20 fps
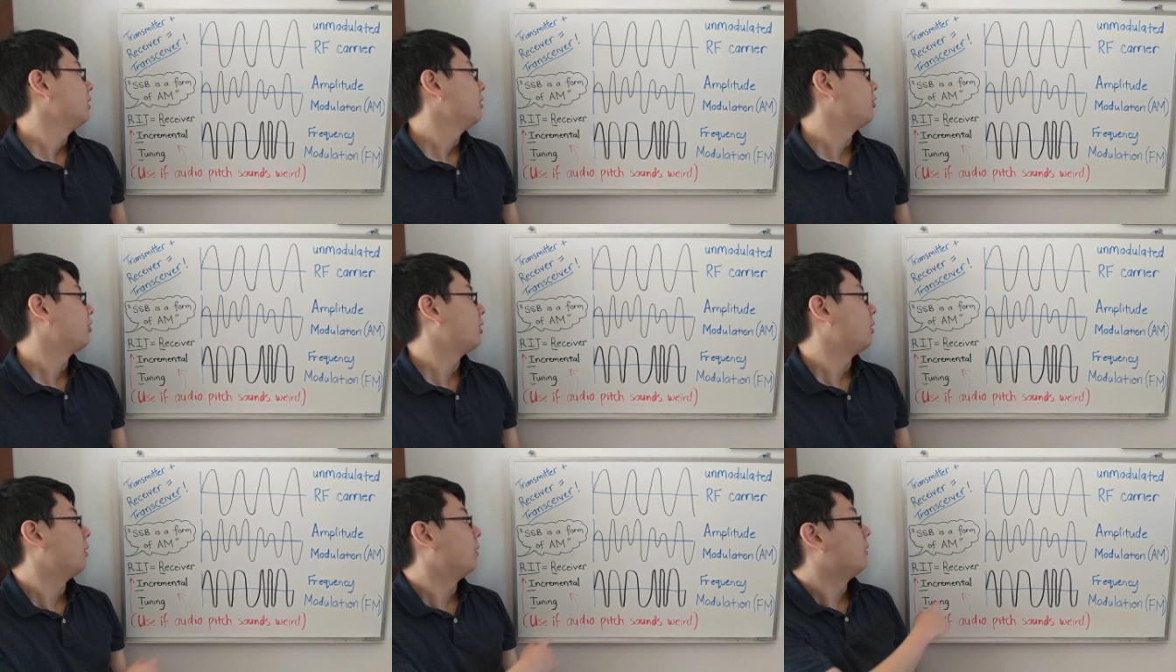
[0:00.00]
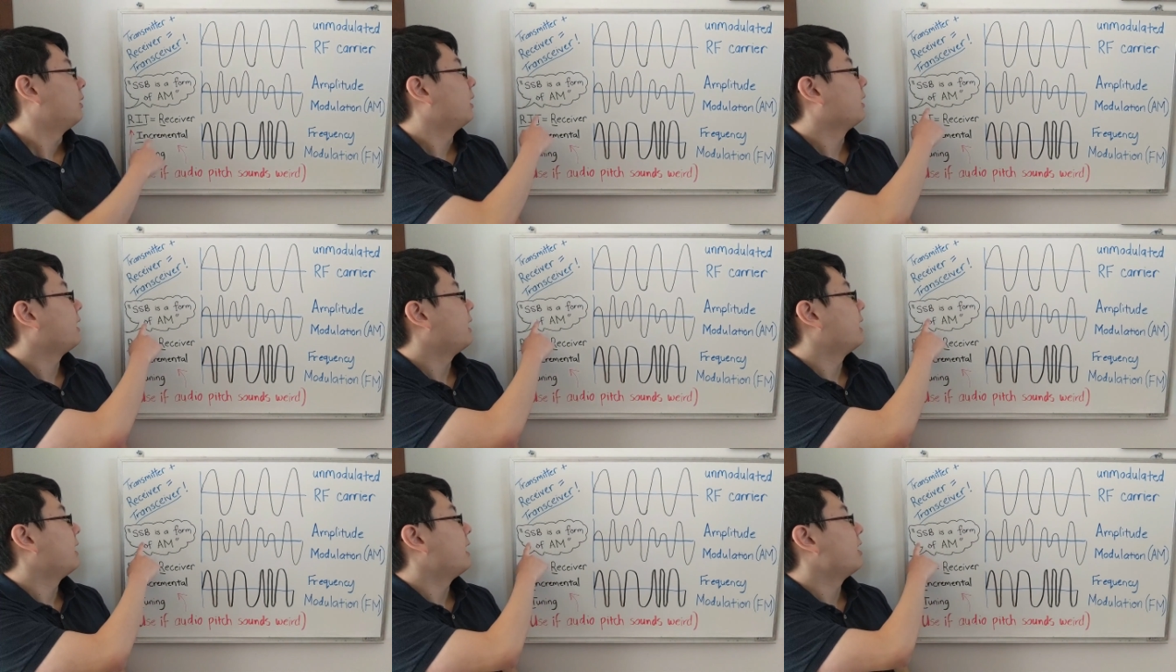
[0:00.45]
So
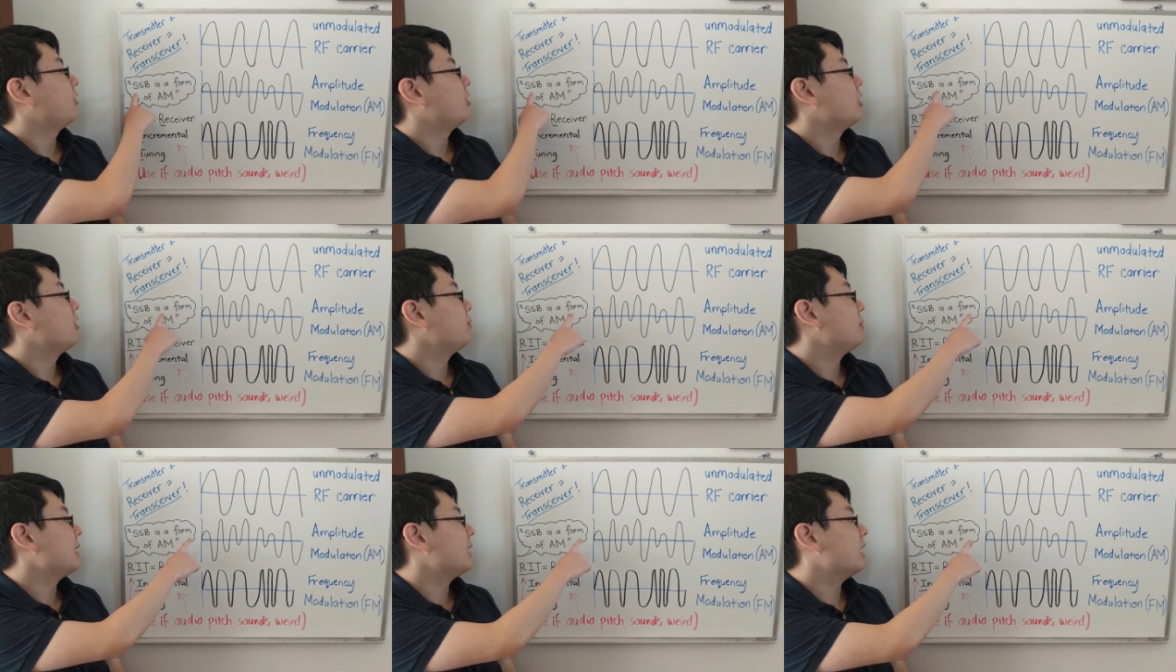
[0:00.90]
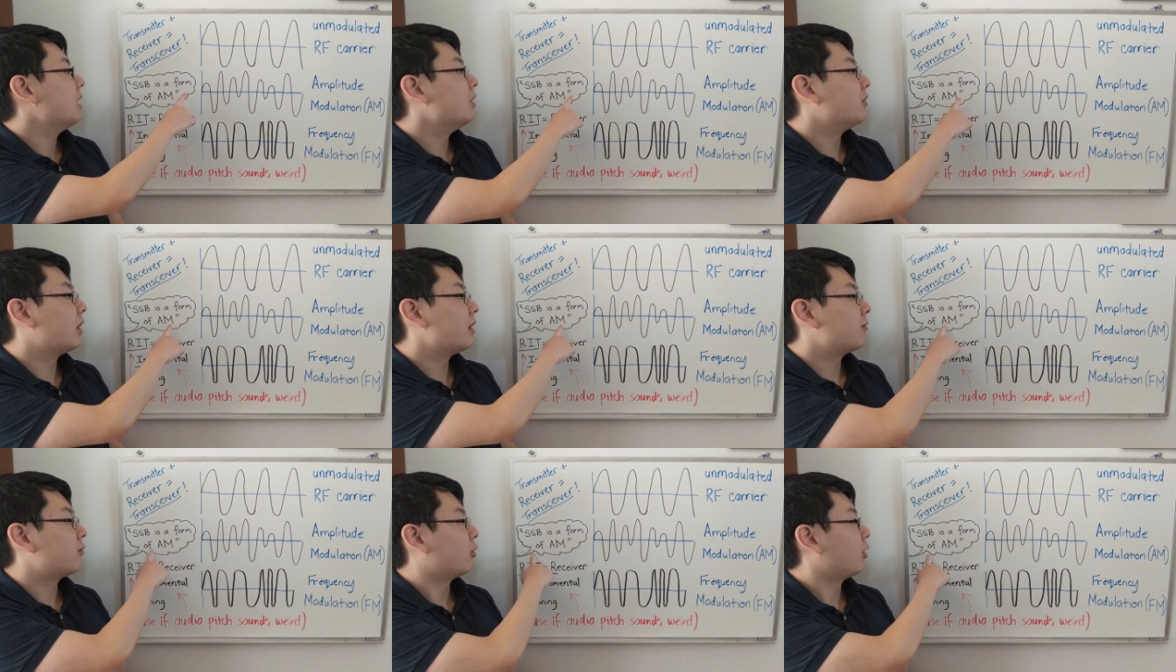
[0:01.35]
again, SSB
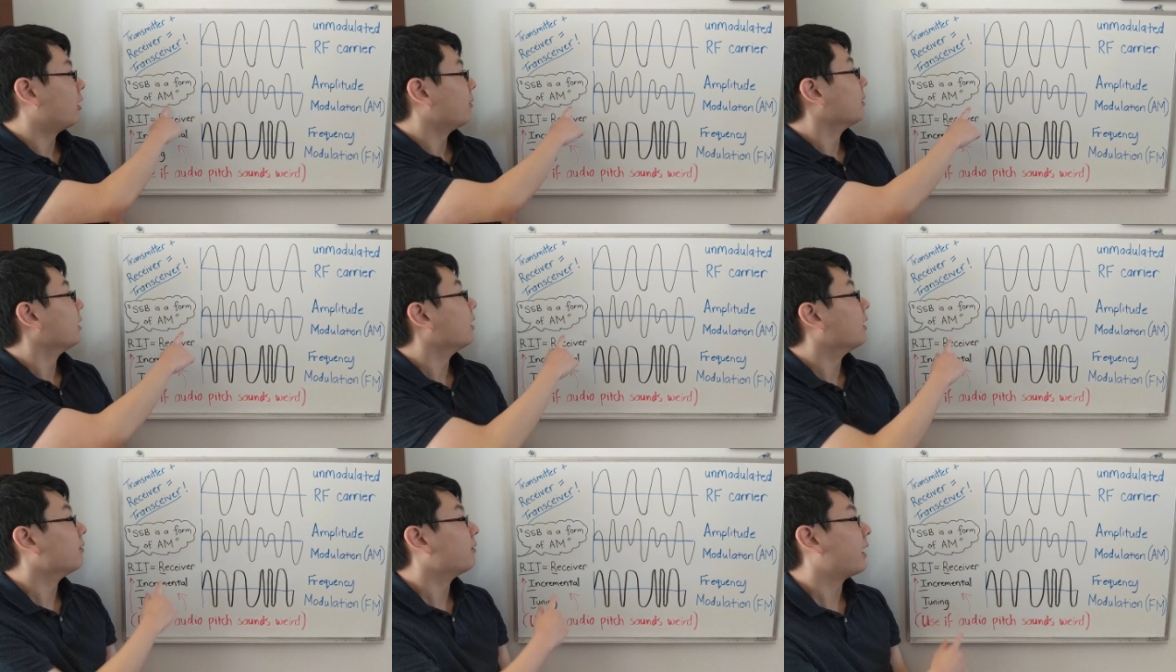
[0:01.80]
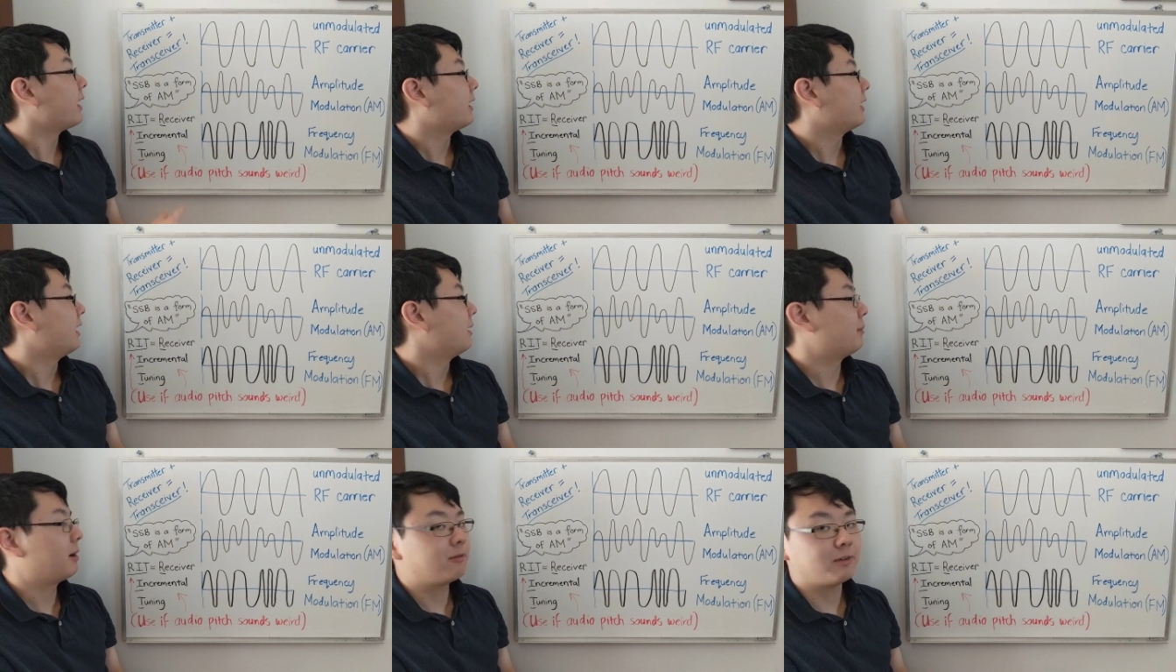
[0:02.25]
is a form of
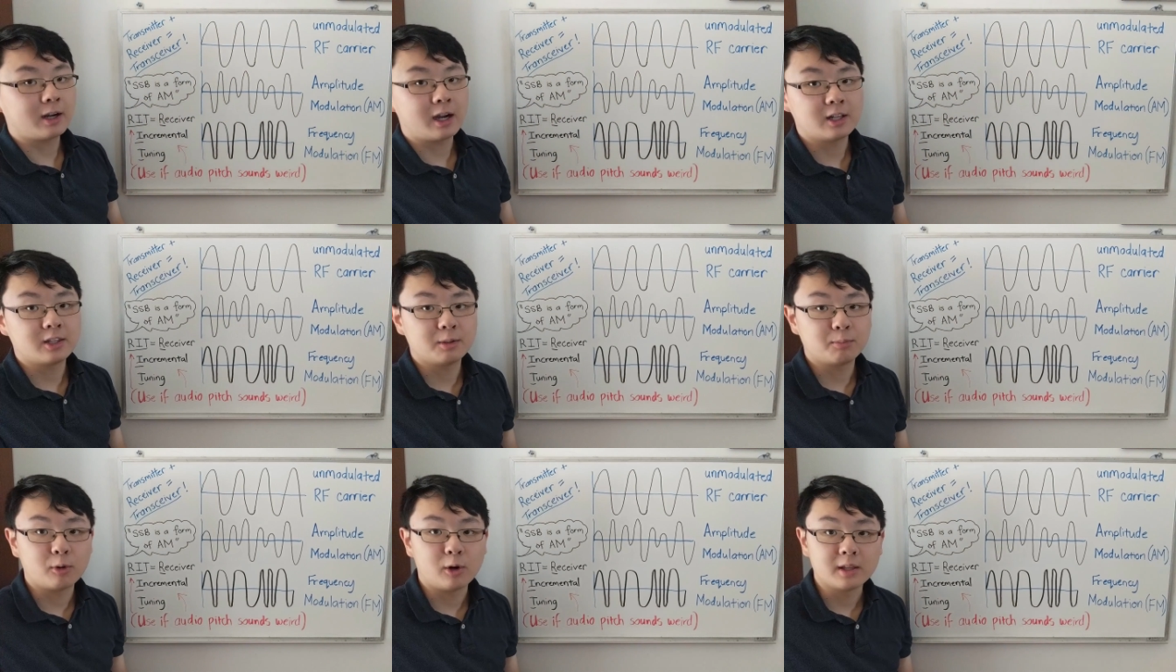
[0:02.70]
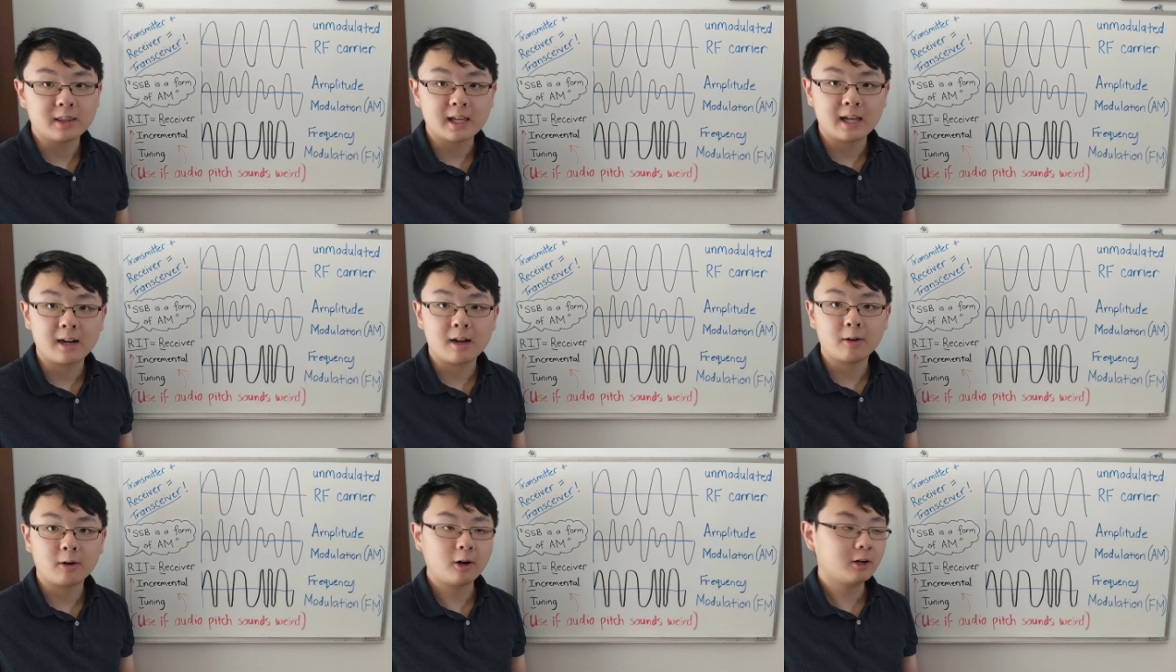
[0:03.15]
AM. I forgot to point
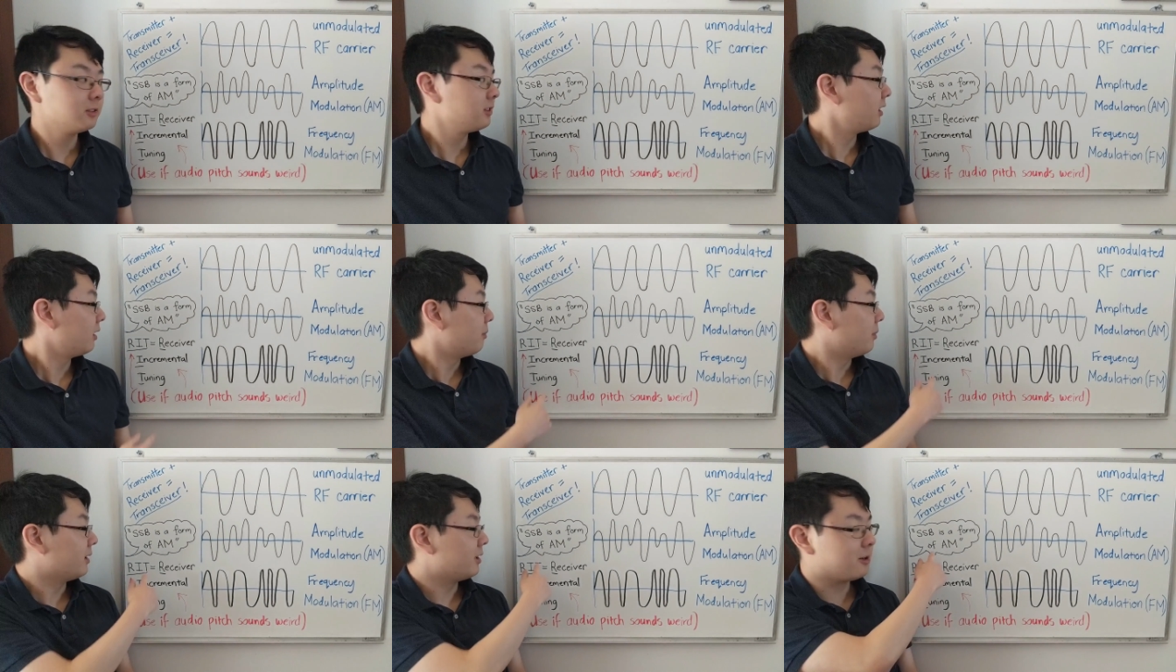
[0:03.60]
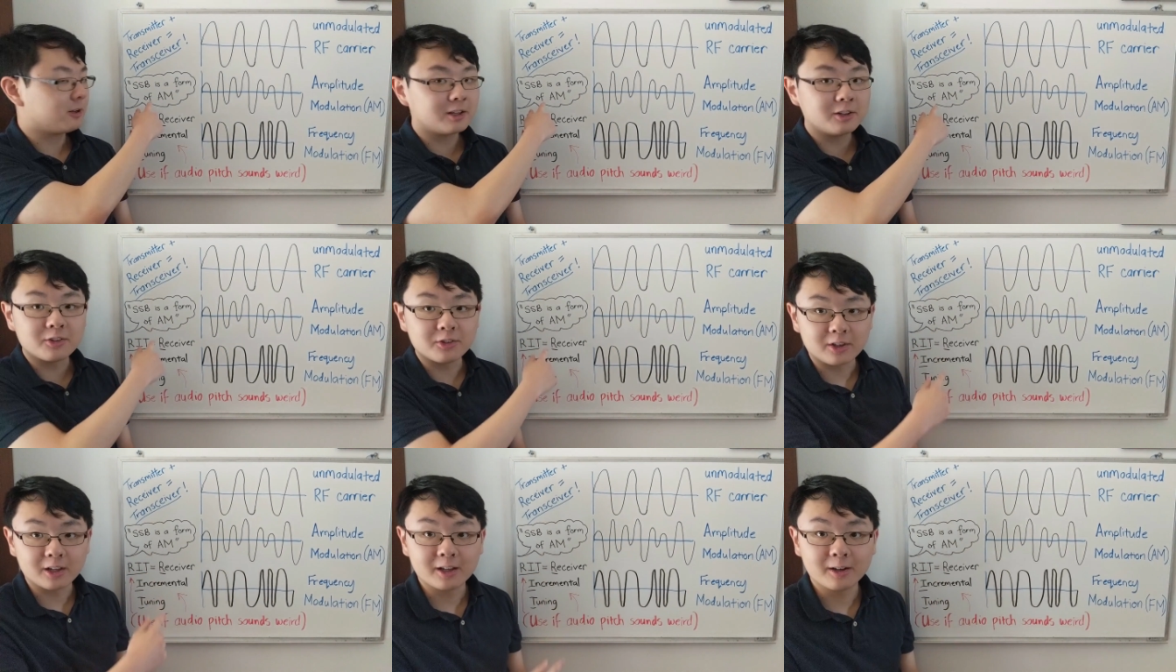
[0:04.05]
that out earlier, but you
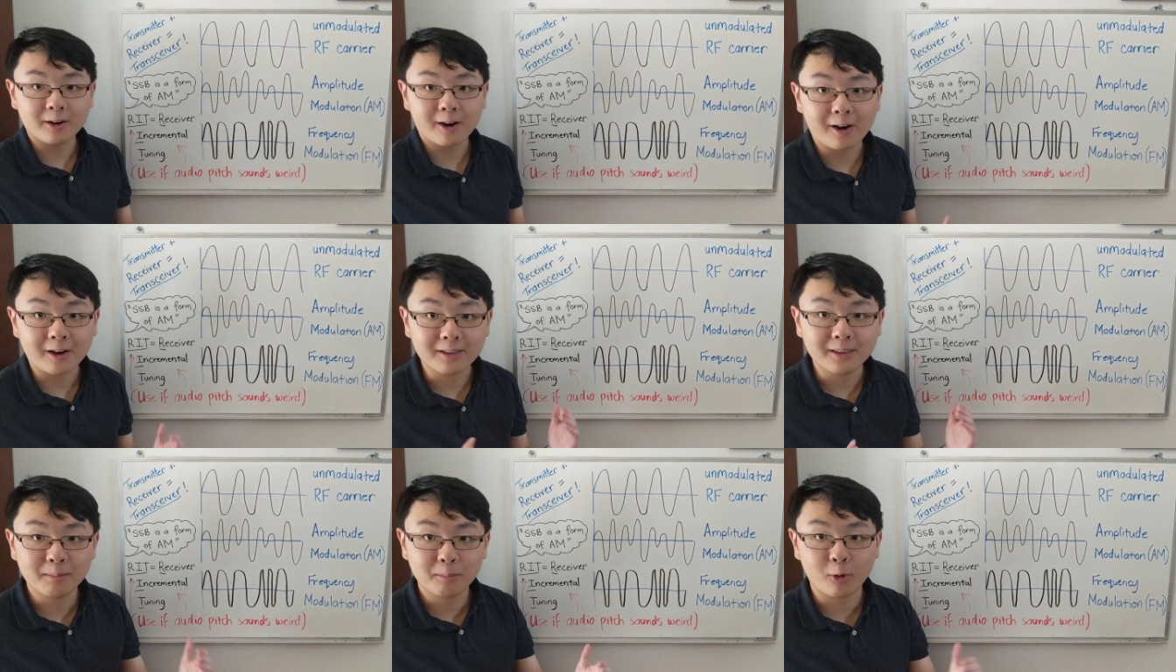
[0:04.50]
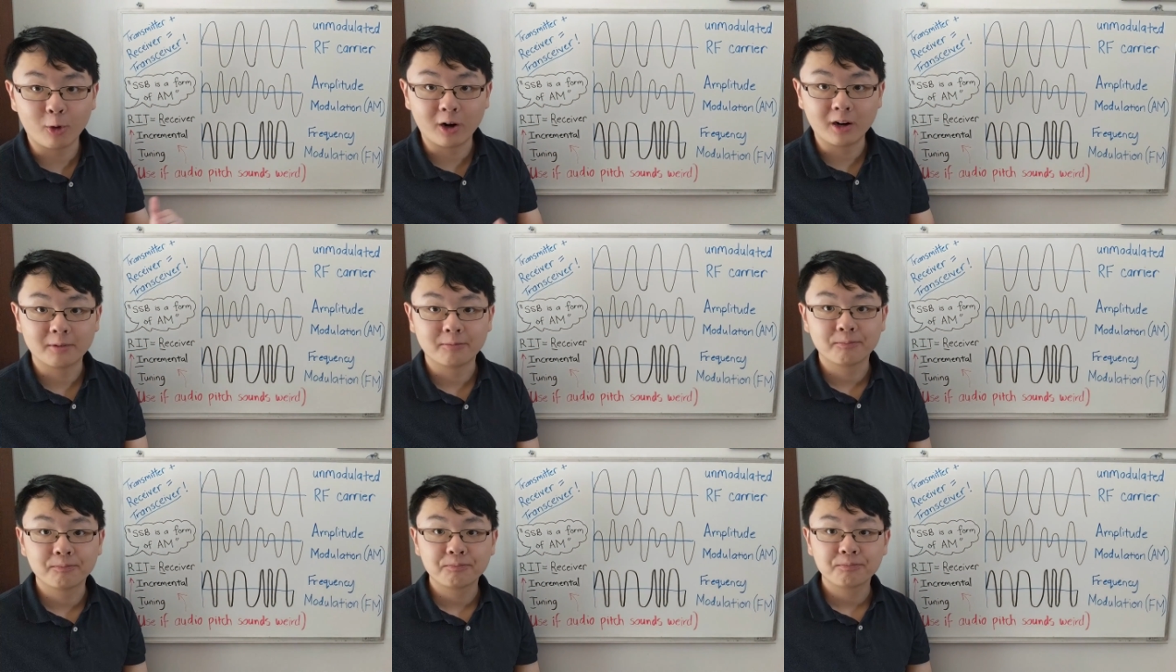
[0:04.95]
can see it on the
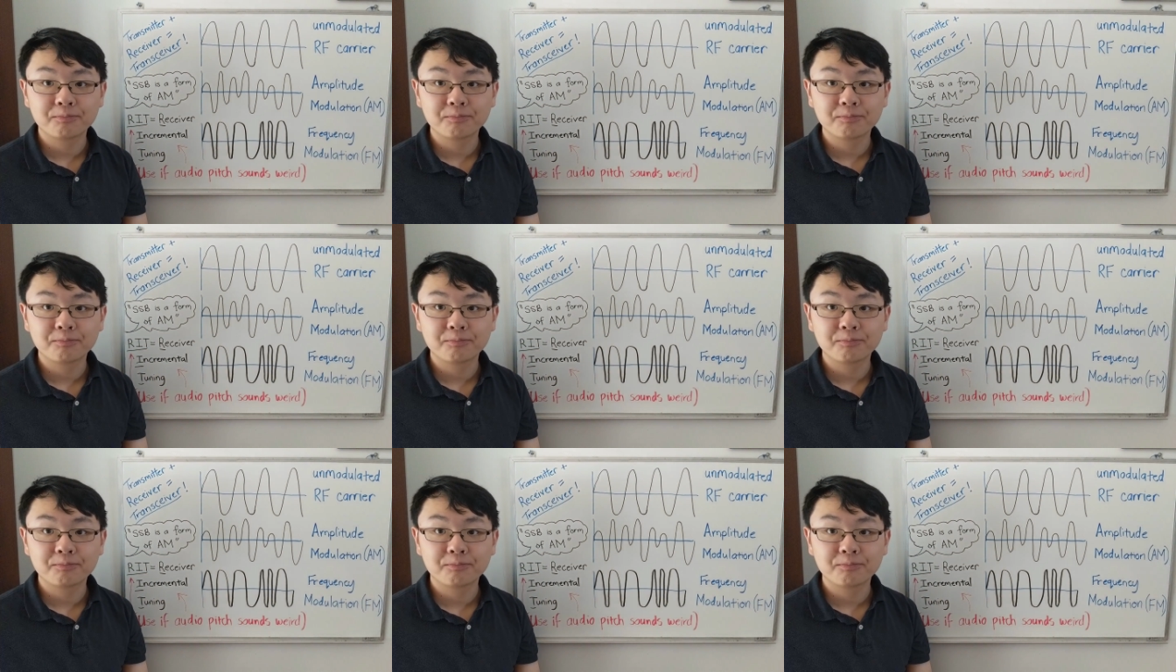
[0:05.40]
board.